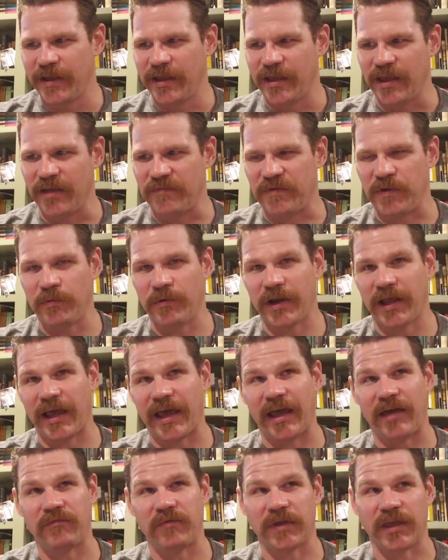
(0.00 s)
If you want to
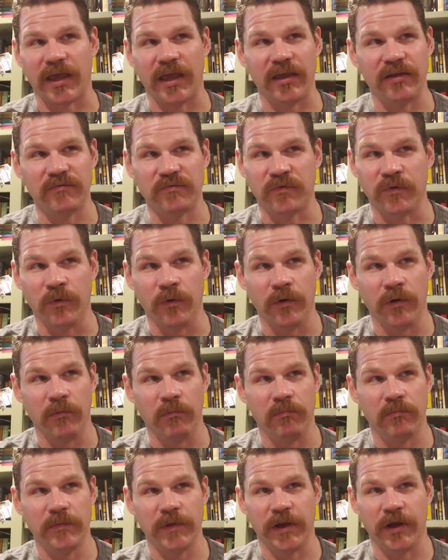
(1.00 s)
advocate for,
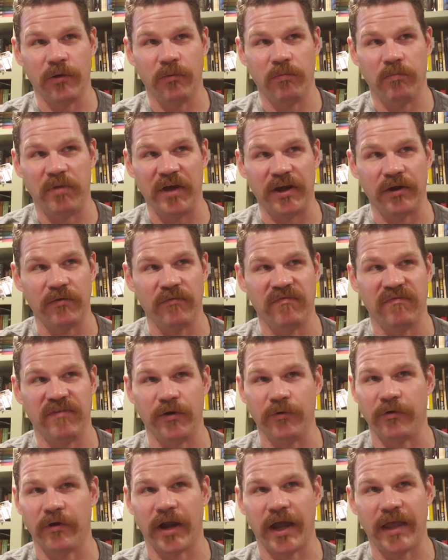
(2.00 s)
better
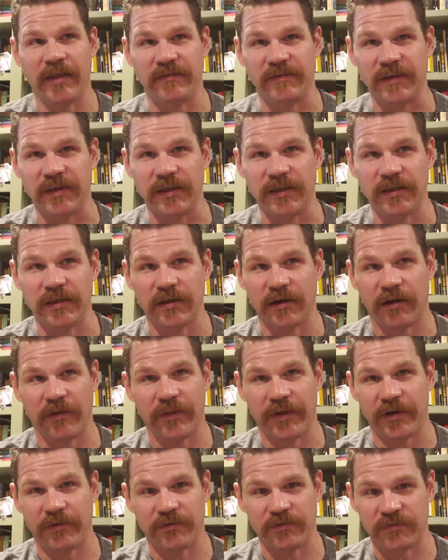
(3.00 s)
voter ID and all
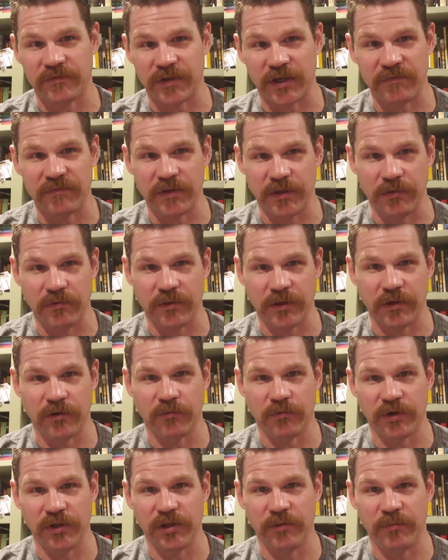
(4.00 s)
that other stuff that you think will
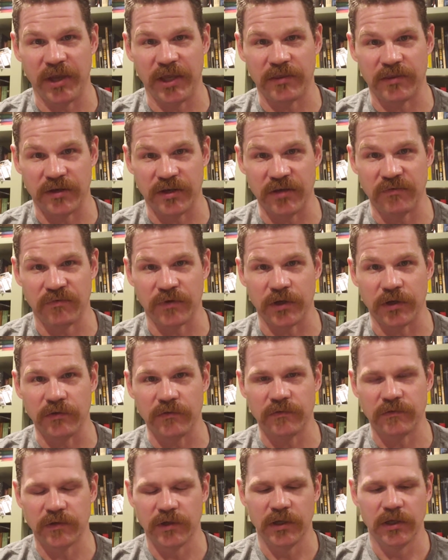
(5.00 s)
really make the
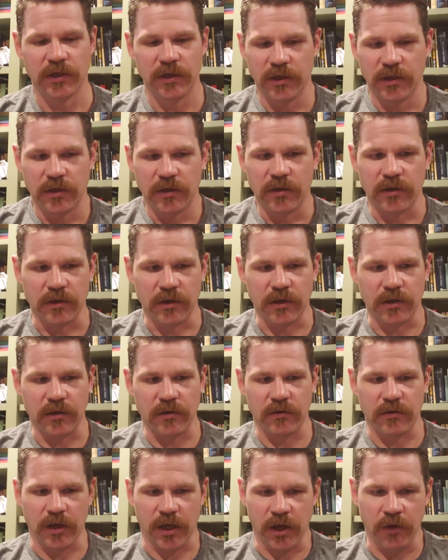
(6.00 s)
difference,
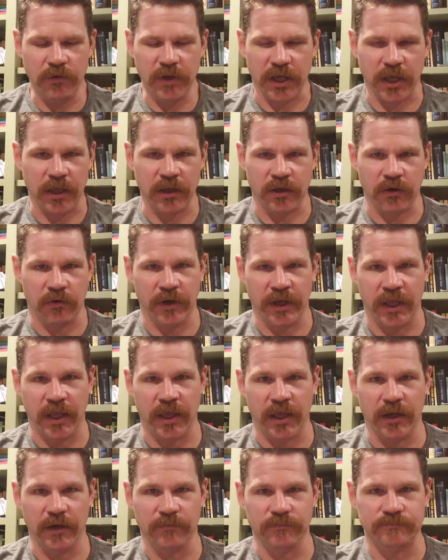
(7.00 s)
okay, go
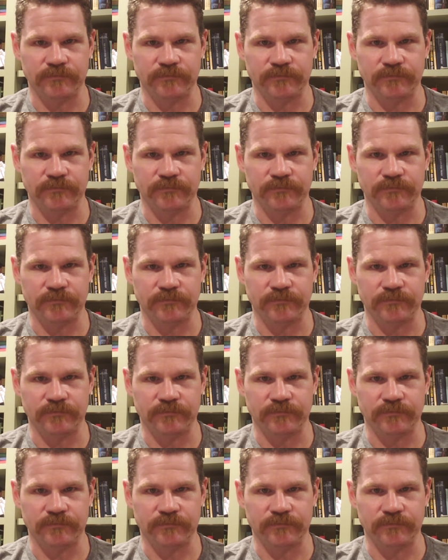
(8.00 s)
ahead.